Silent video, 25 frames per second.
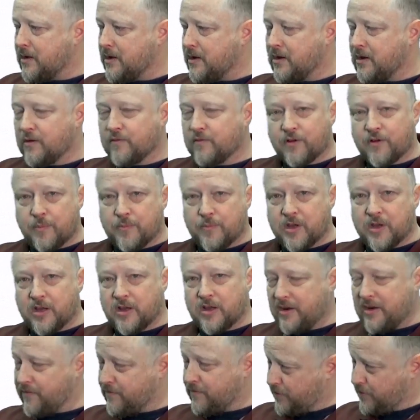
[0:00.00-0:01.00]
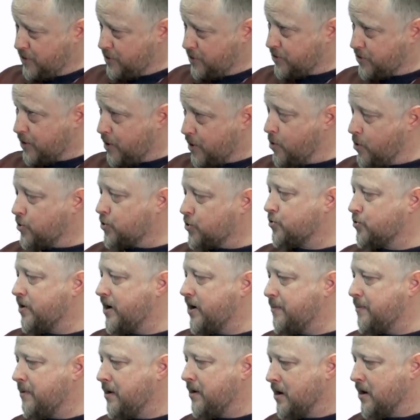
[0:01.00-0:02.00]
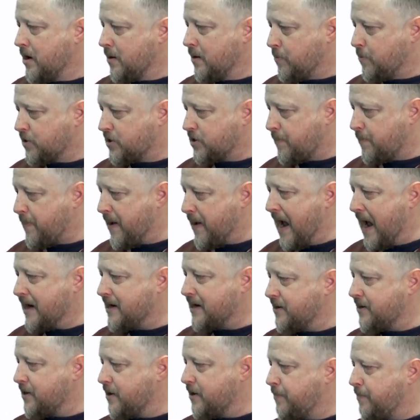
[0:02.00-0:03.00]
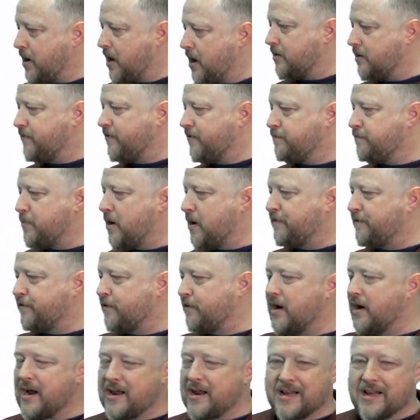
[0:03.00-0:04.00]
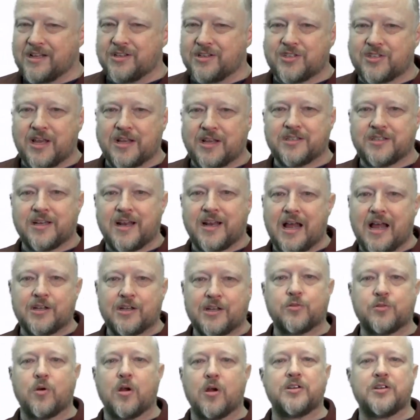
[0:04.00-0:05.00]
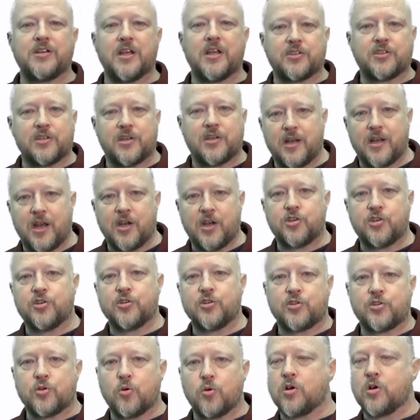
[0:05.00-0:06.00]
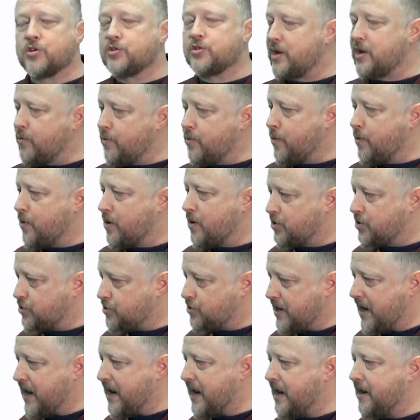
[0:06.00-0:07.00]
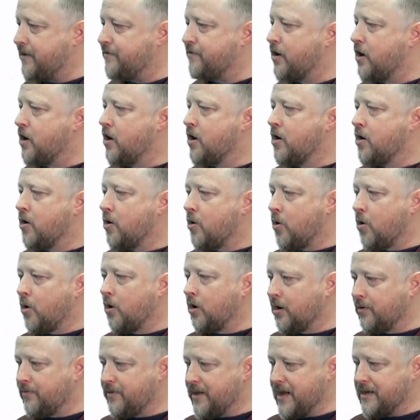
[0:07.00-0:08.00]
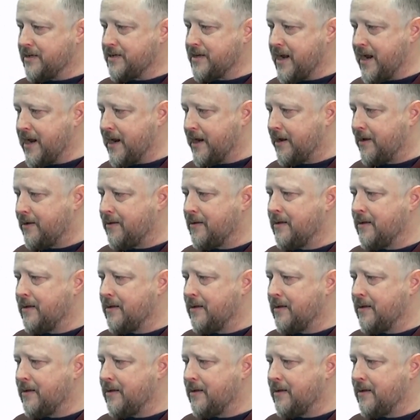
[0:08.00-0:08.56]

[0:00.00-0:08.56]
from the, and if you use an O stream, puts it back into the buffer, and then sends it out to our destination source that we want to save all of that data.